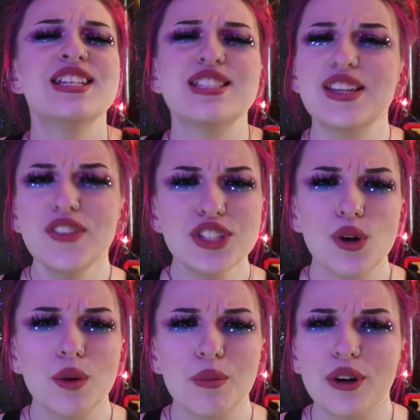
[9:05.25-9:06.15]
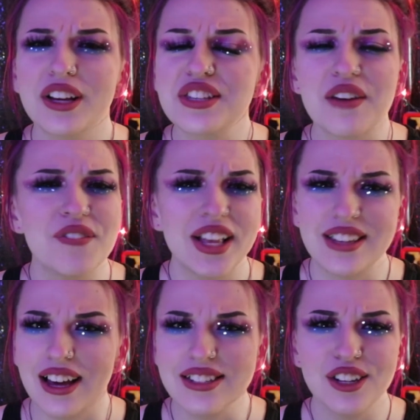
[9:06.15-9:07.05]
Steven Soderbergh is a
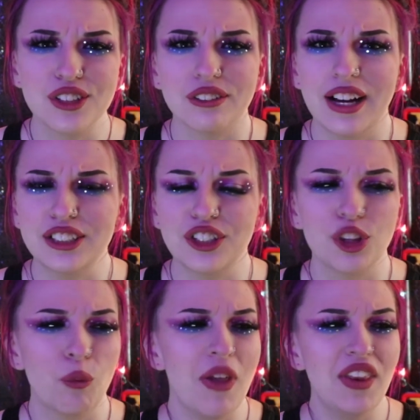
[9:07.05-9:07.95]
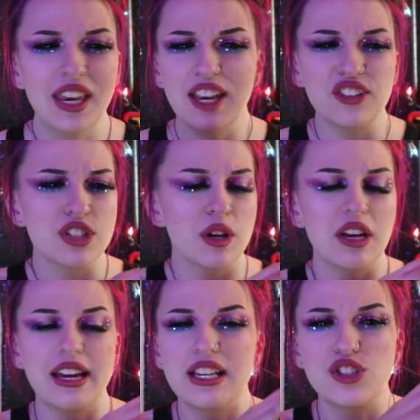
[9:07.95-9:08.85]
fantastic director. The way that
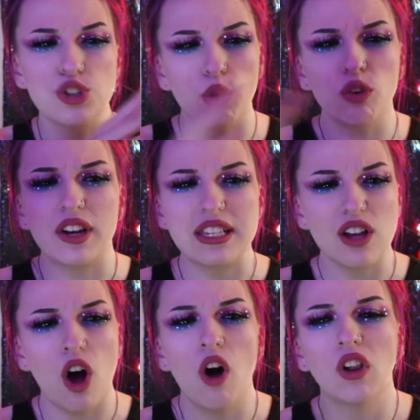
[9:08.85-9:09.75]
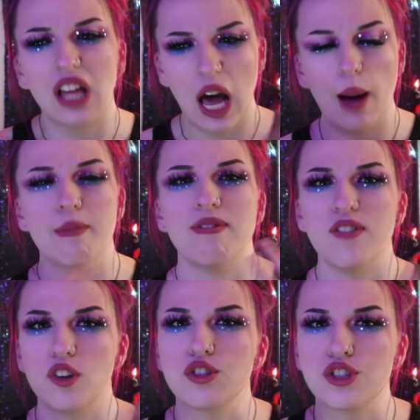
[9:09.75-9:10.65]
his stories all come
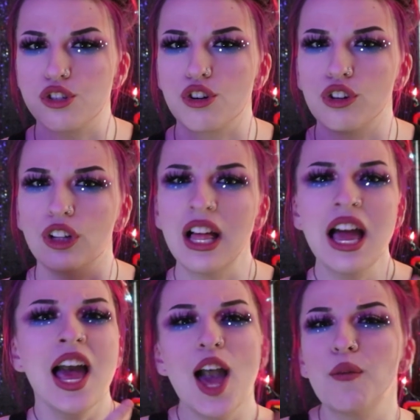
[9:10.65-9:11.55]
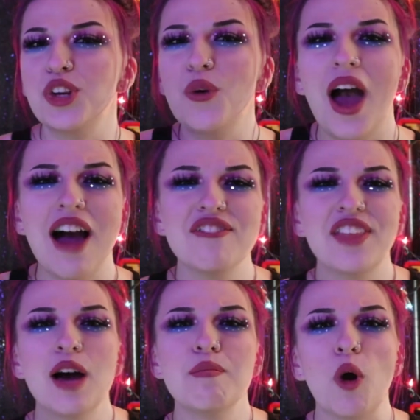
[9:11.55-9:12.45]
full circle, and when you have
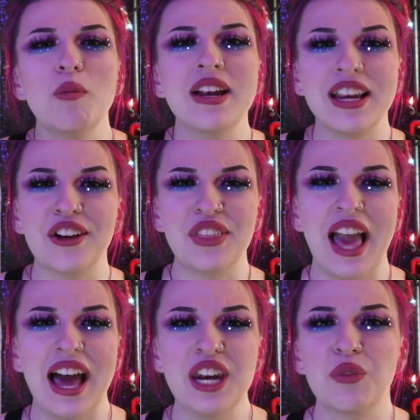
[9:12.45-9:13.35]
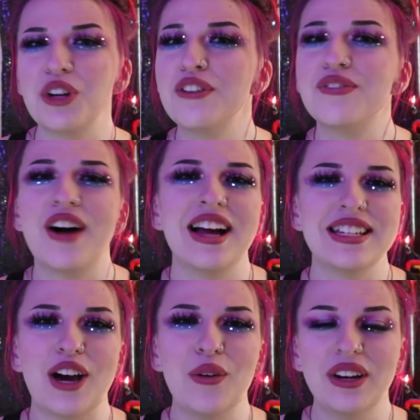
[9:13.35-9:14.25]
that moment near the end where you find
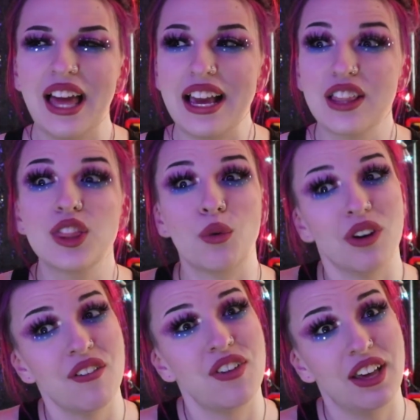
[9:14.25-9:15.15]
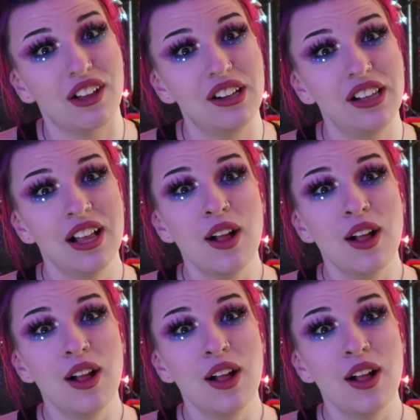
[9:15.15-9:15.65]
out like the reveal,